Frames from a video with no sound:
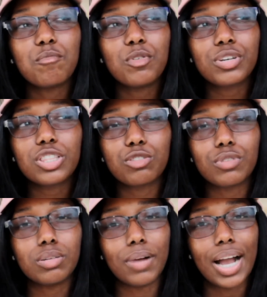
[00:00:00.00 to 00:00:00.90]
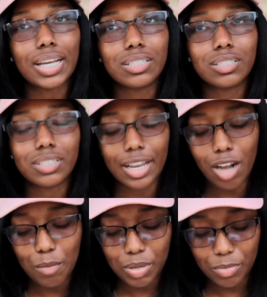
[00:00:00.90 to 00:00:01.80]
broken 3 brackets since I
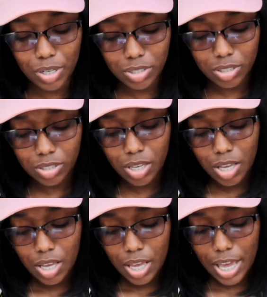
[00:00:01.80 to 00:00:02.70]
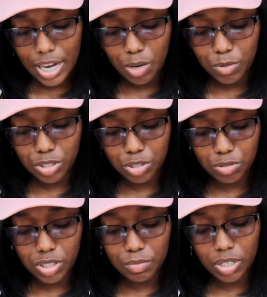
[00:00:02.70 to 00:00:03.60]
got my braces, and it was
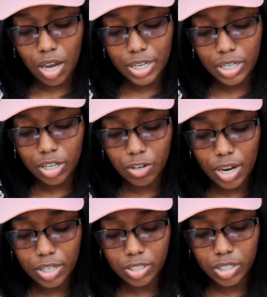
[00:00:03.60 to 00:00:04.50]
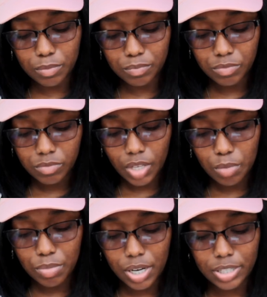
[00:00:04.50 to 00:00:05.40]
due to me not eating correctly,
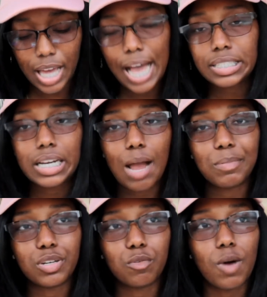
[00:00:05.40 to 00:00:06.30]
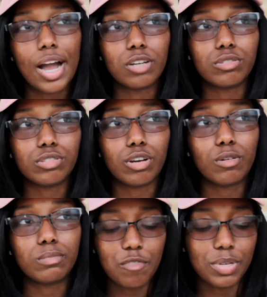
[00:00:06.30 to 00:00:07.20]
but that hasn't happened in a while,
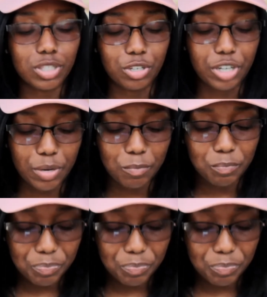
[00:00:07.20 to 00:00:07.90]
so I've been learning.